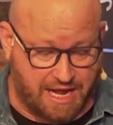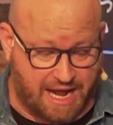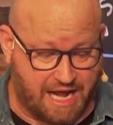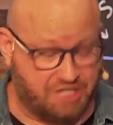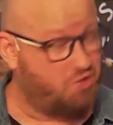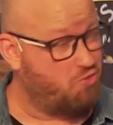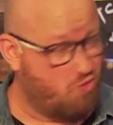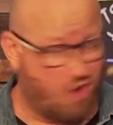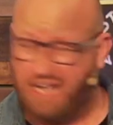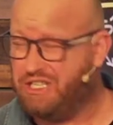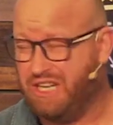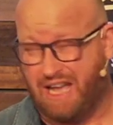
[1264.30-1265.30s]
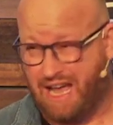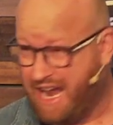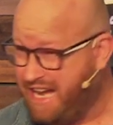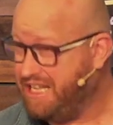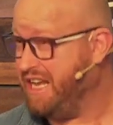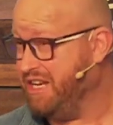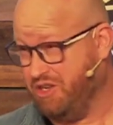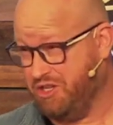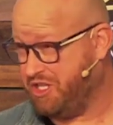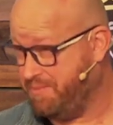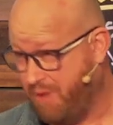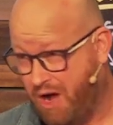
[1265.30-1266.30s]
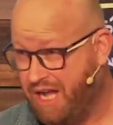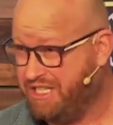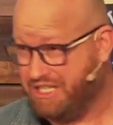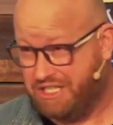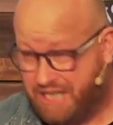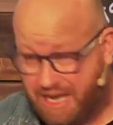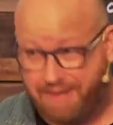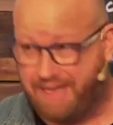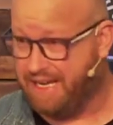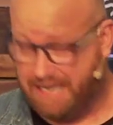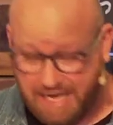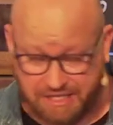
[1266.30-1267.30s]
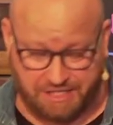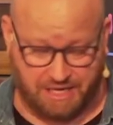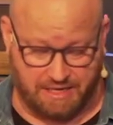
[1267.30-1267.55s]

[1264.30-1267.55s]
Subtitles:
has a right to hate and despise, it's Nebuchadnezzar.